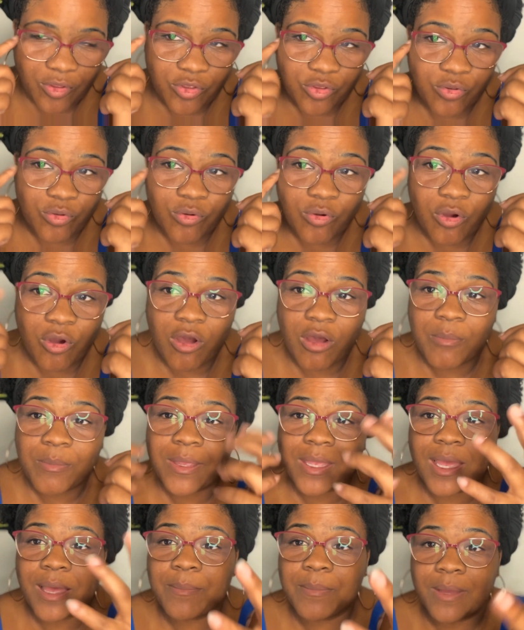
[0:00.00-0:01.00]
You call
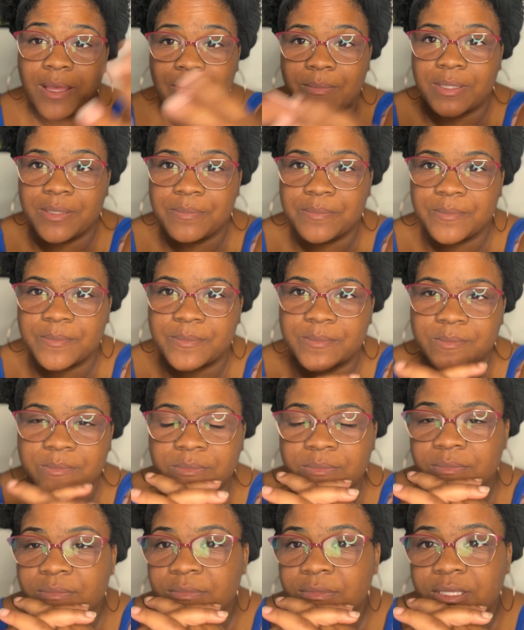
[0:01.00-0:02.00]
me, I'm coming.
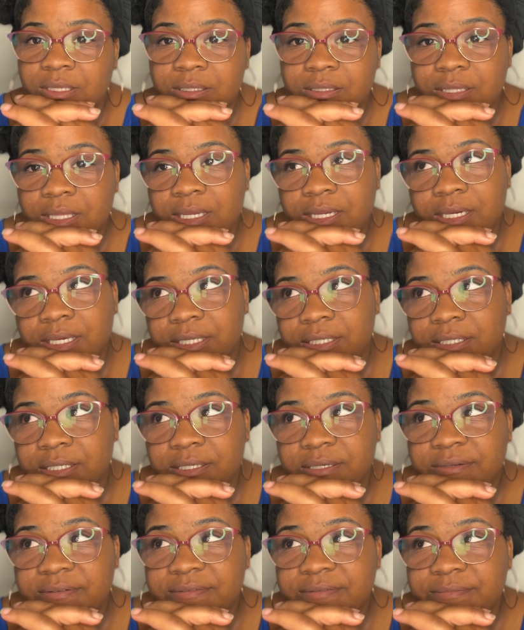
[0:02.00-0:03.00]
That kind of
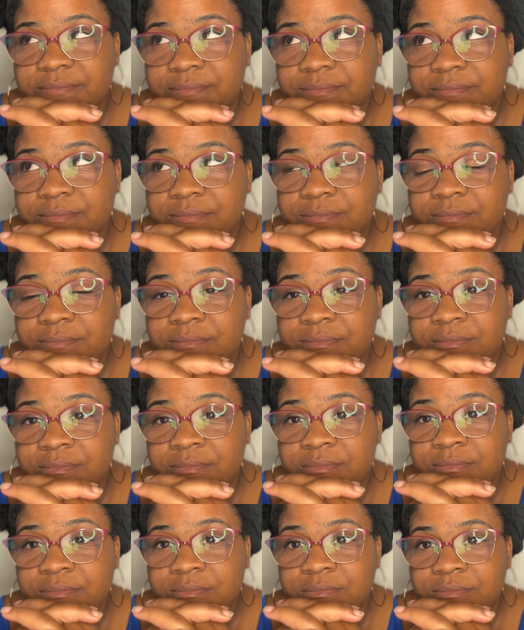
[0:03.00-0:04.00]
love.
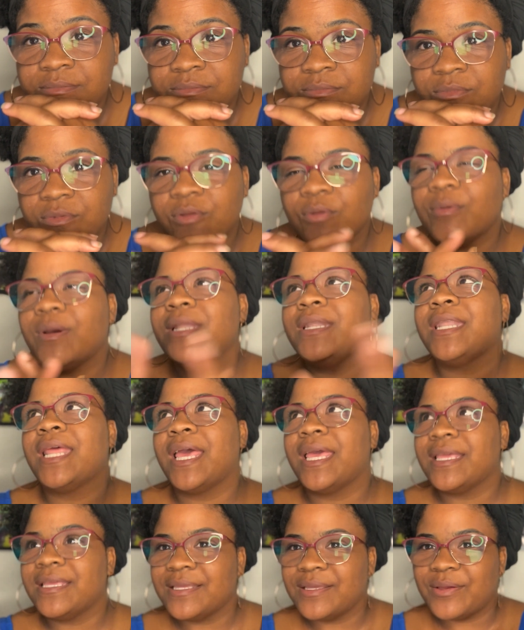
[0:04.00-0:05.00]
One
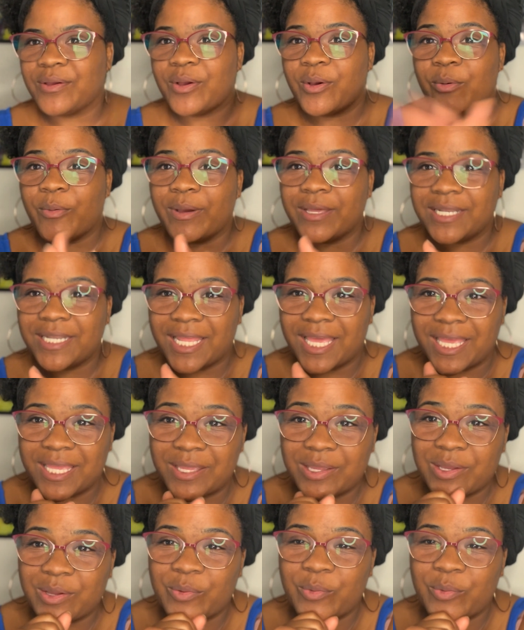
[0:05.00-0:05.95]
day. But